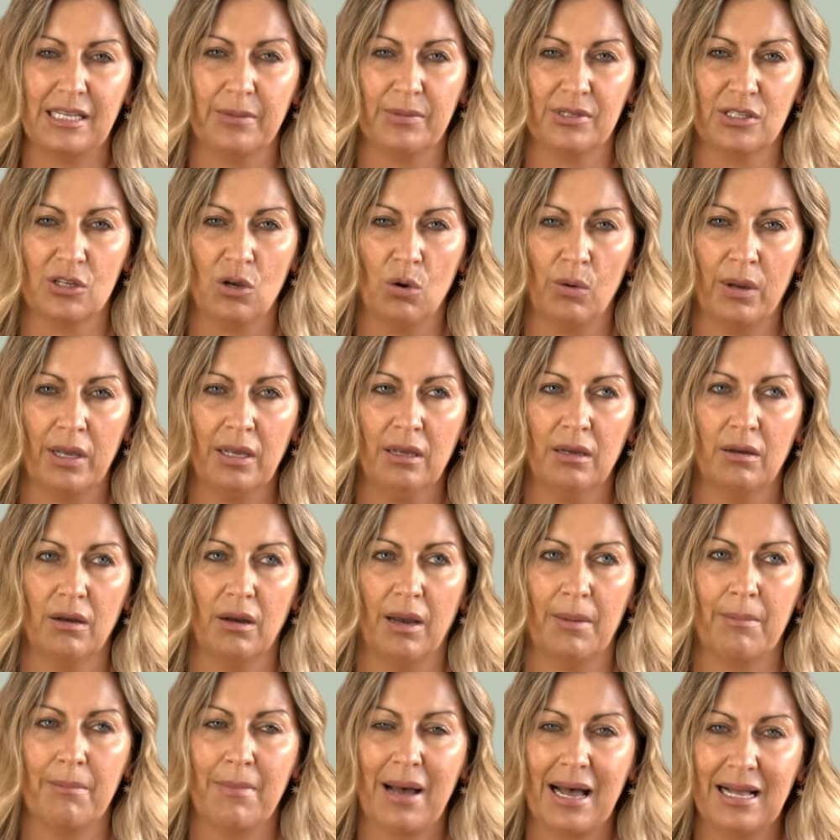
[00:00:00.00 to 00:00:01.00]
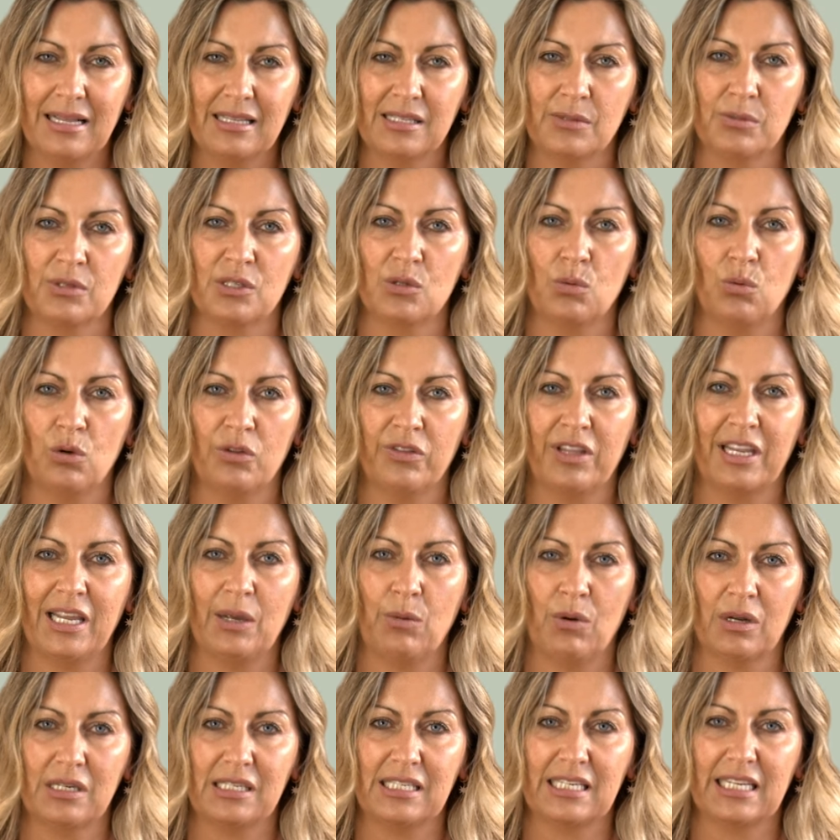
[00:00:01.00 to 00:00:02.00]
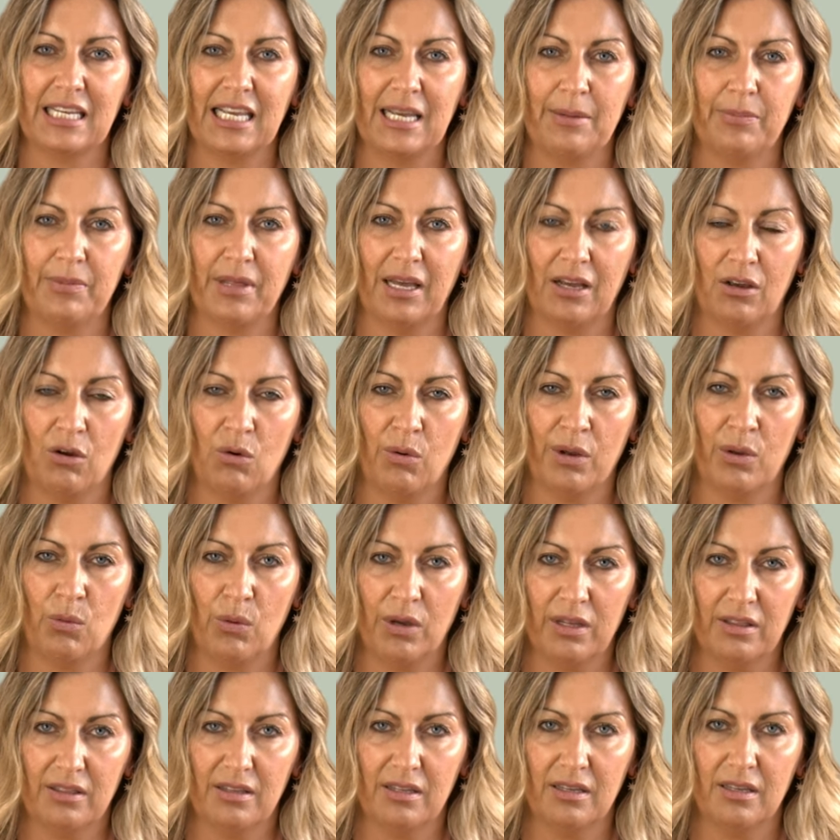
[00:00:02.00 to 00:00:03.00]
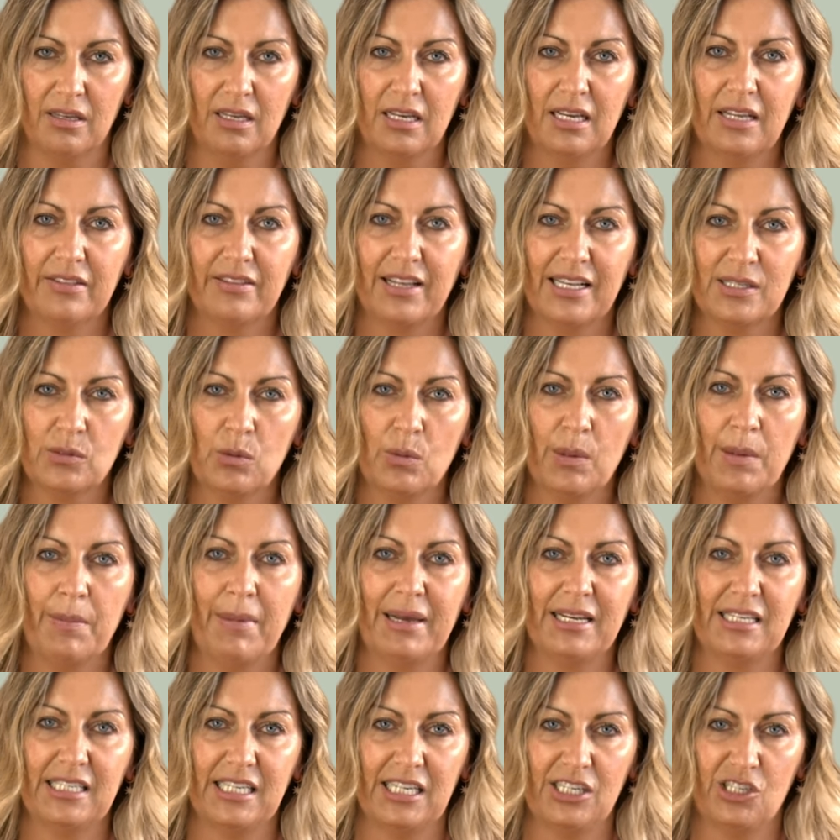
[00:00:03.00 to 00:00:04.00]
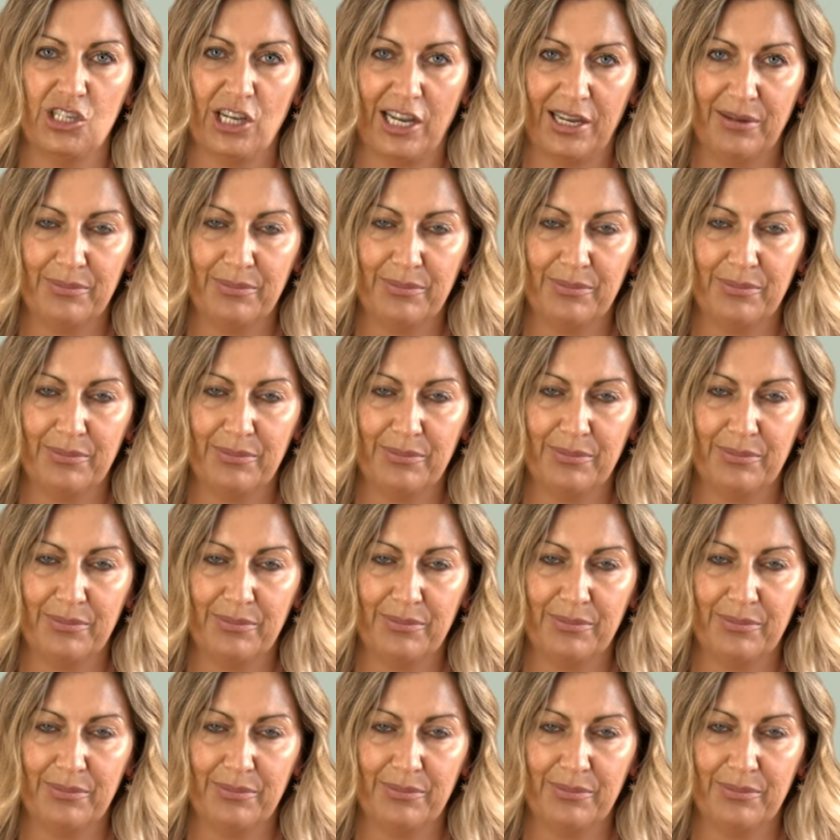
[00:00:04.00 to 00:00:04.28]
he was going. And maths was the one that he wanted to keep that going with. That's when we met TJ.